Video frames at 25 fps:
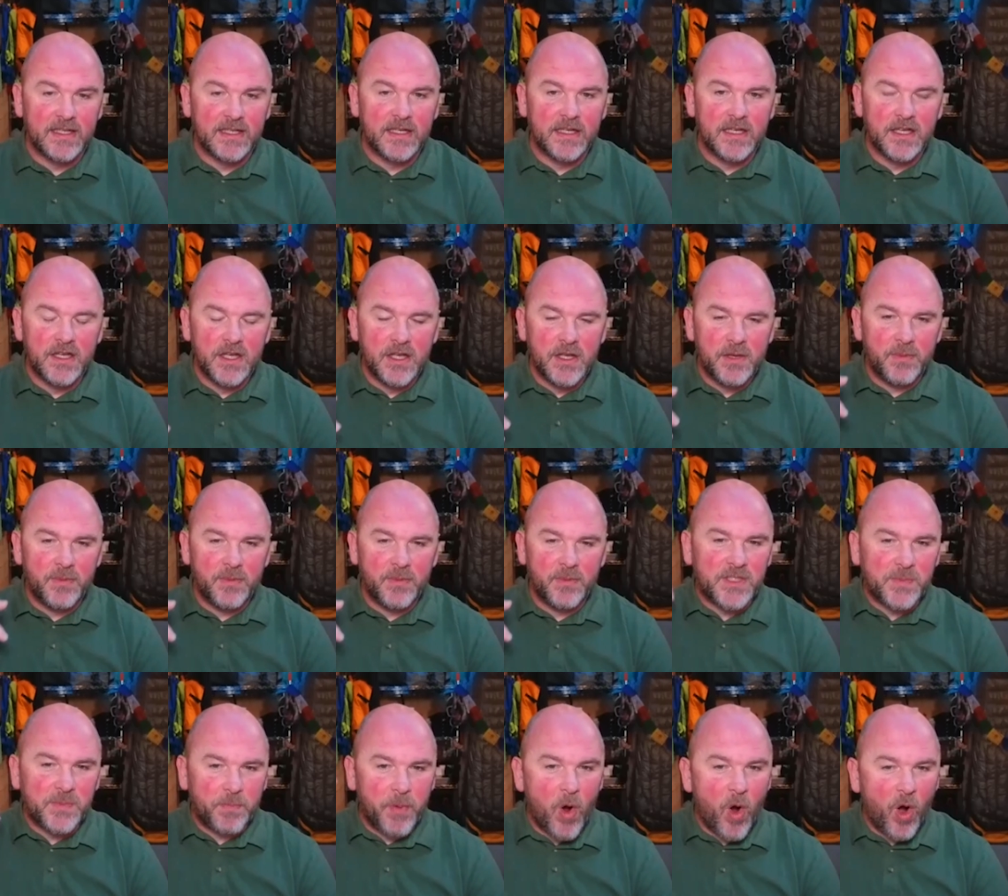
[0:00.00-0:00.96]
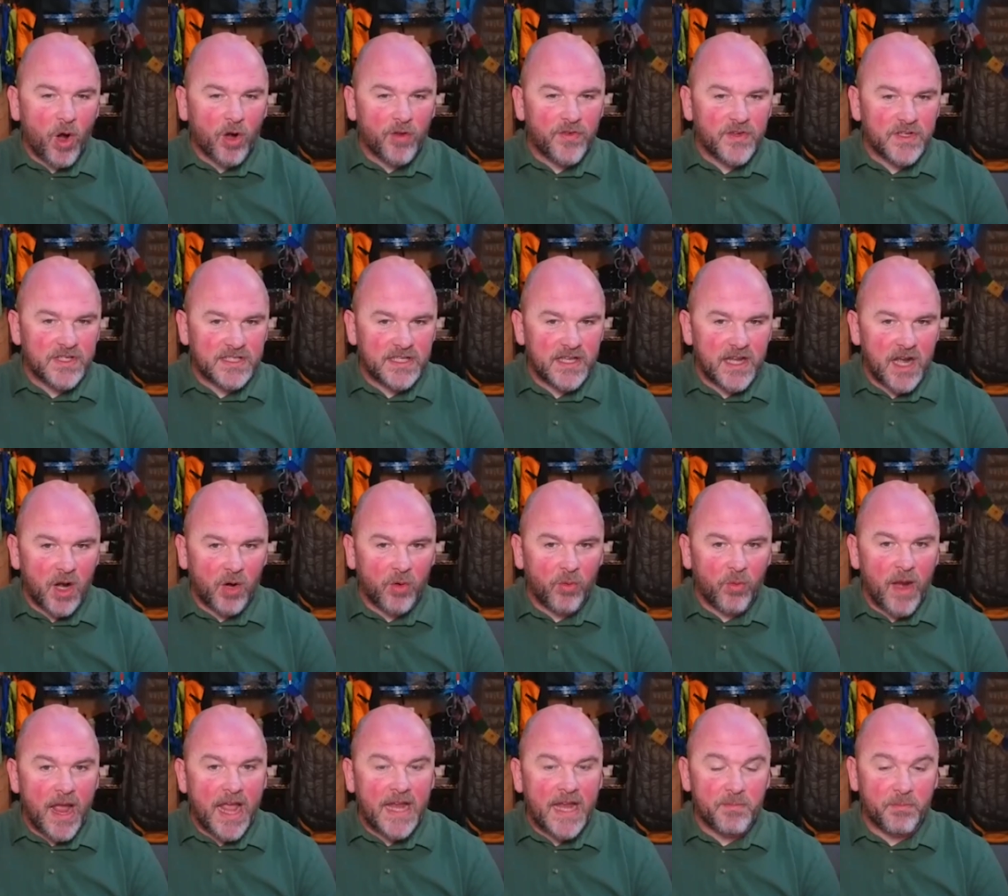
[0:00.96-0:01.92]
This part of us in our
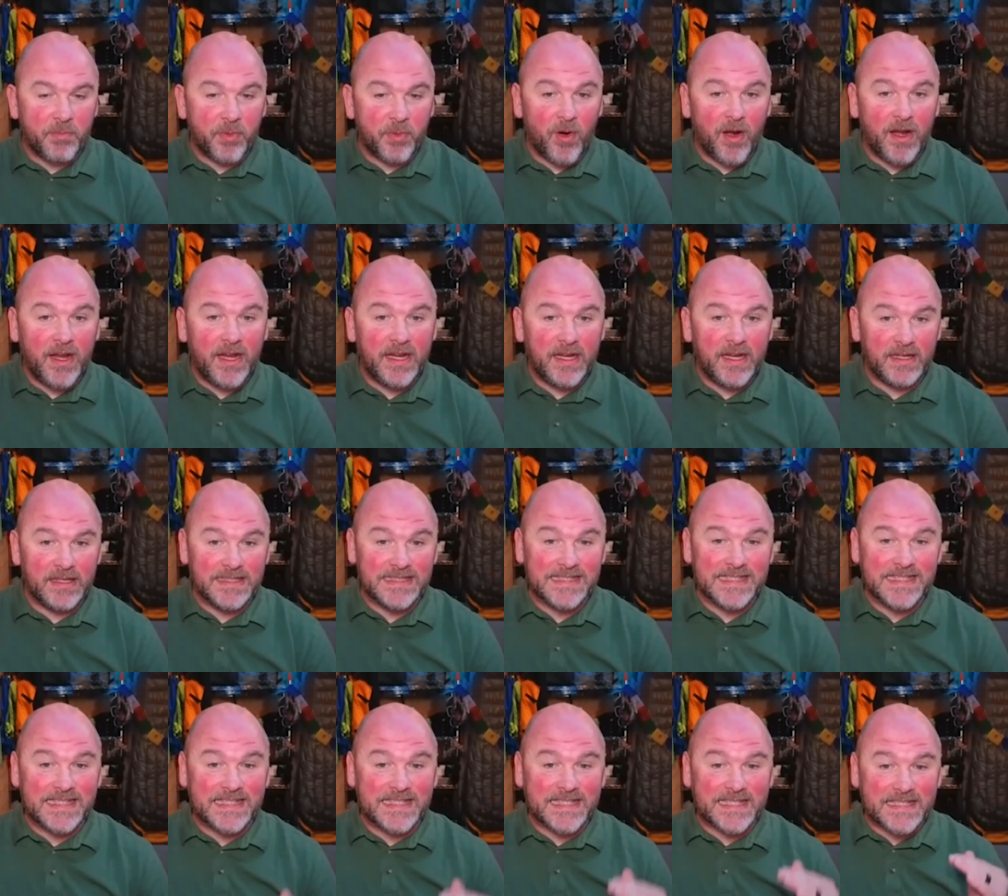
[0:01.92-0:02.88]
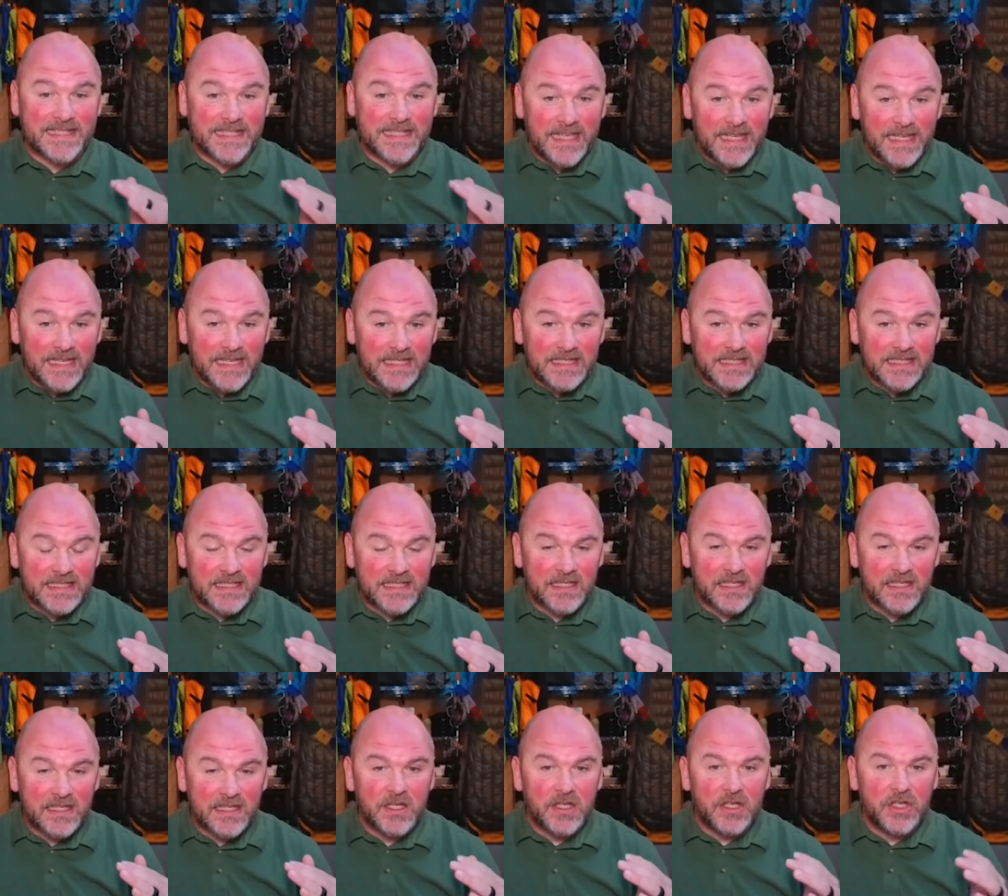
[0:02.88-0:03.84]
right brain seeks
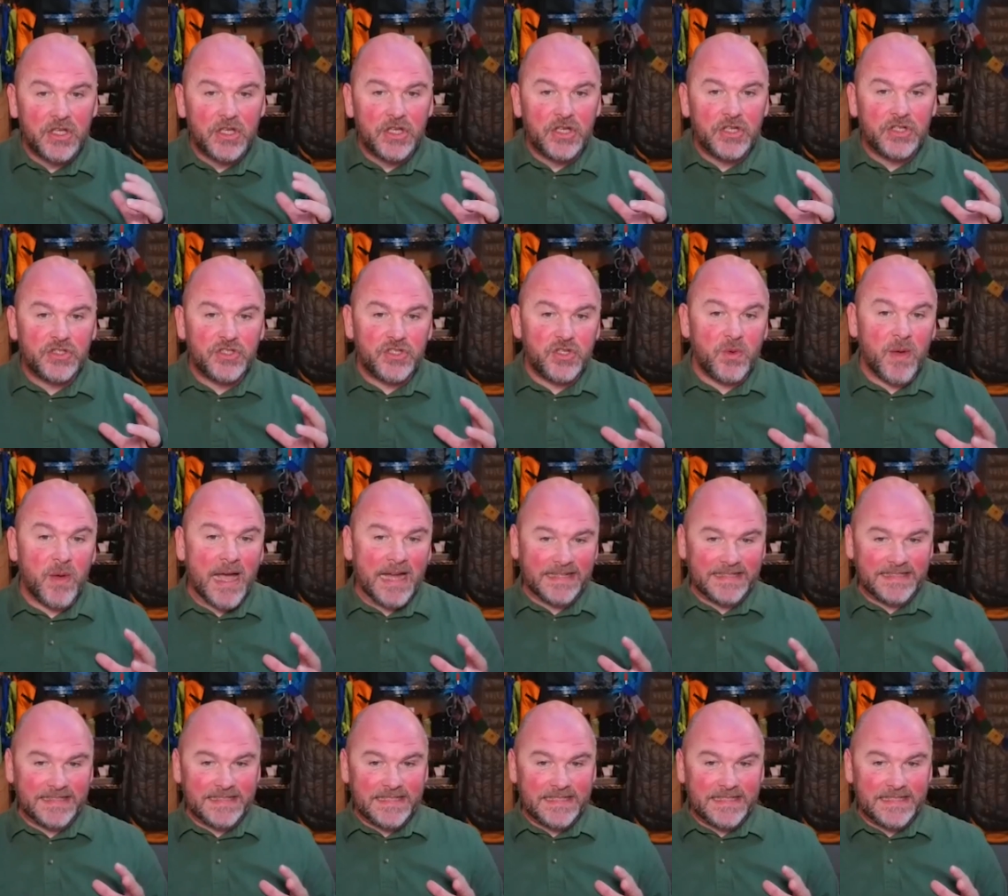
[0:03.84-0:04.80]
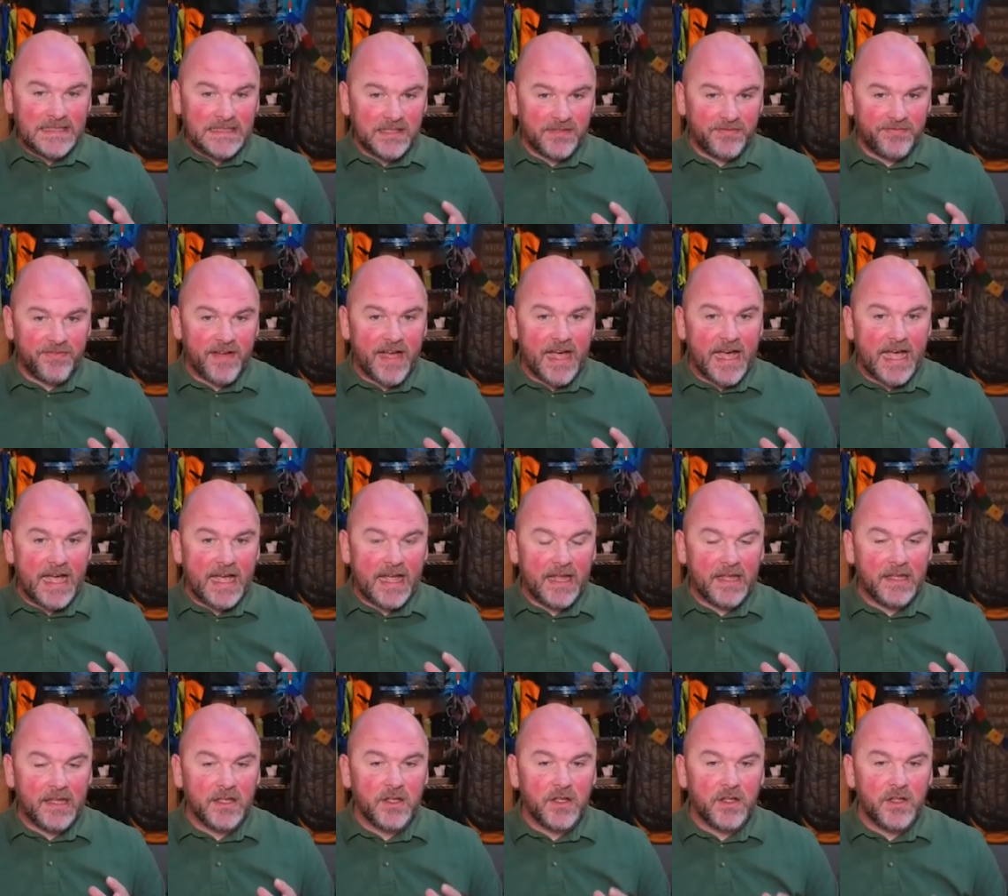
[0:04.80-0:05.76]
to identify.
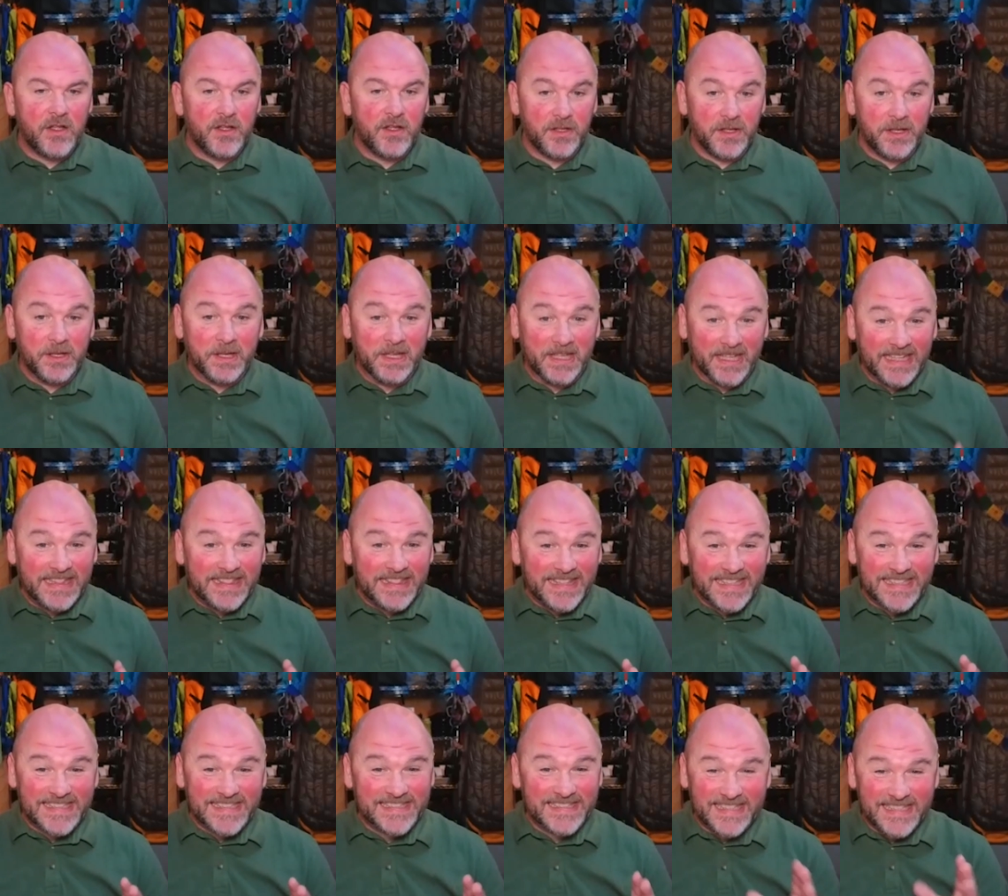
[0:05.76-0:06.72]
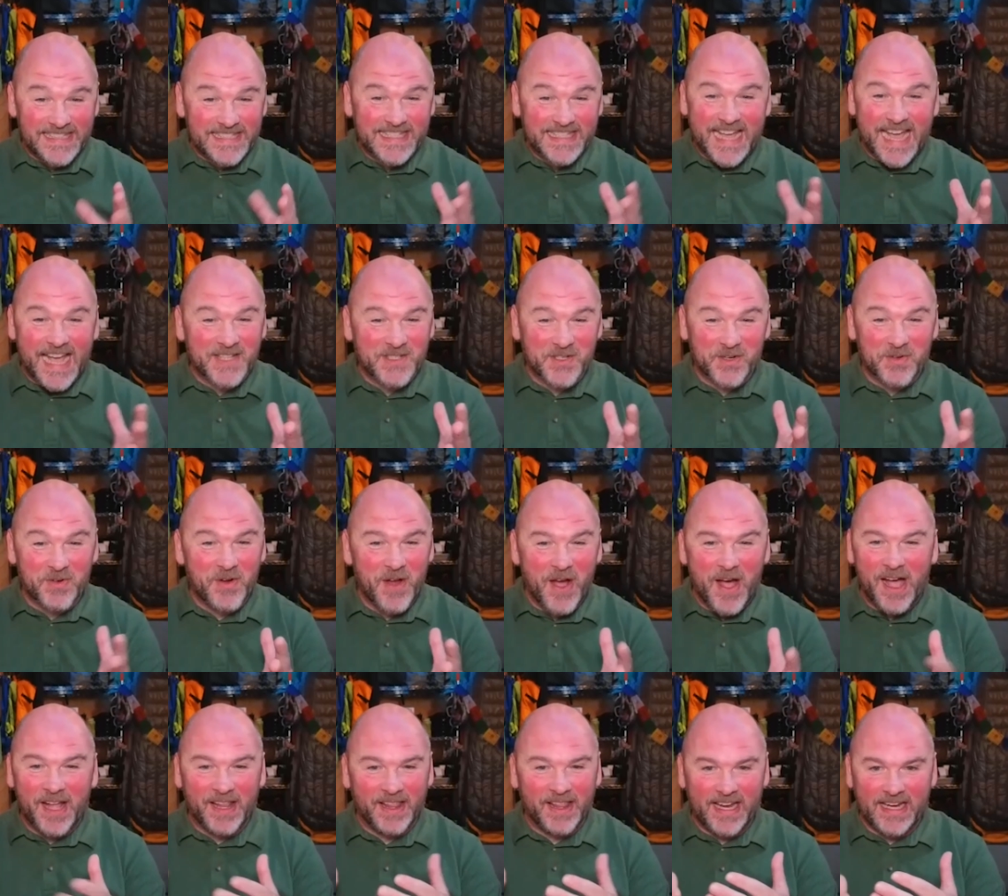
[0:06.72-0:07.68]
Get this, these guys are
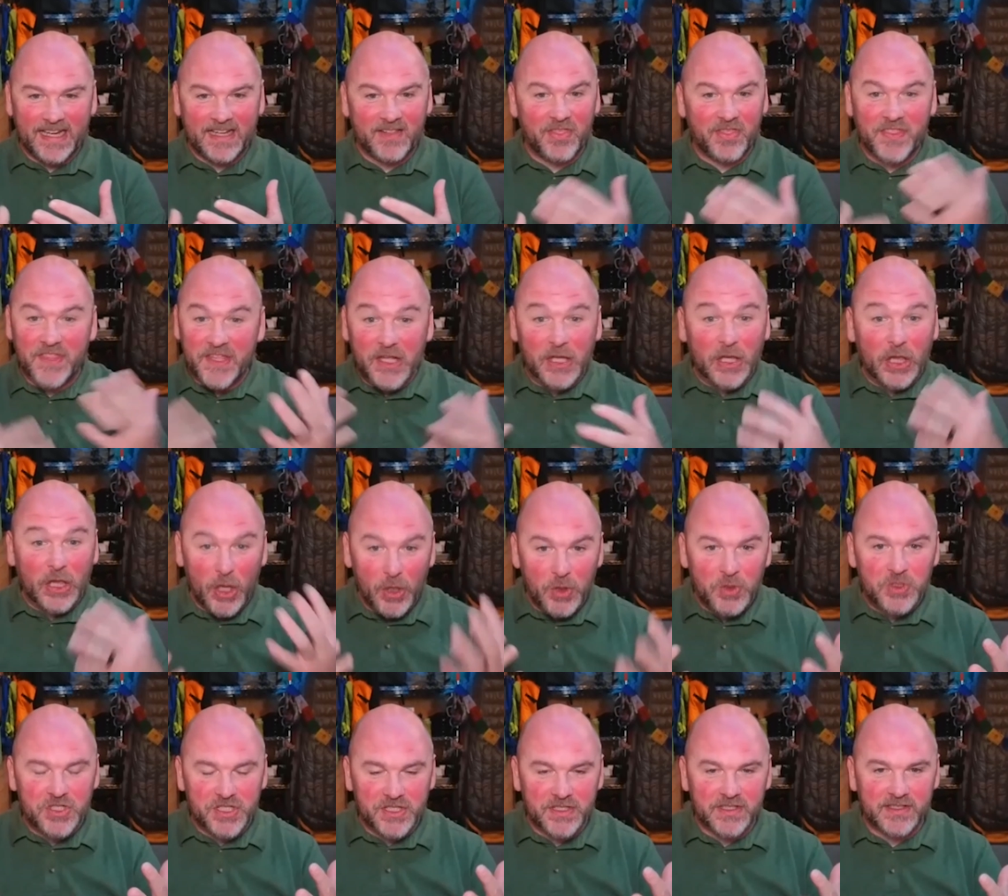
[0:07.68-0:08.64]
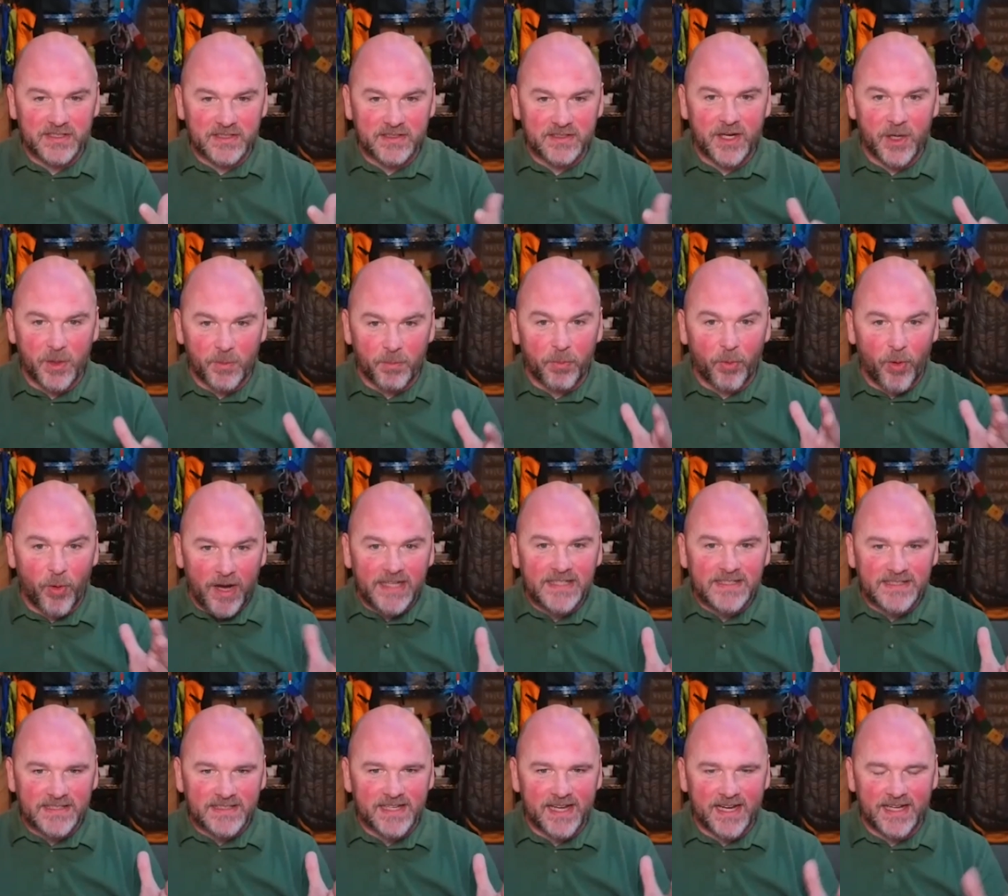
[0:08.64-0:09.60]
not like theologians, they're
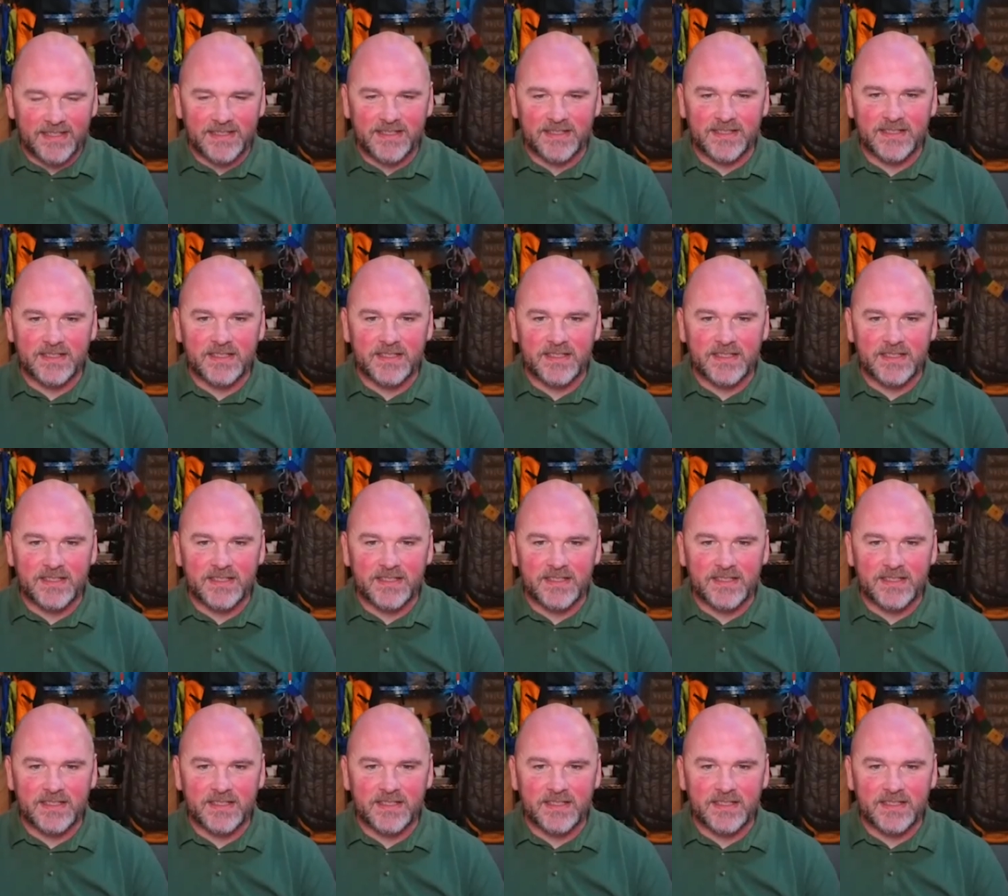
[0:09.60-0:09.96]
brain scientists.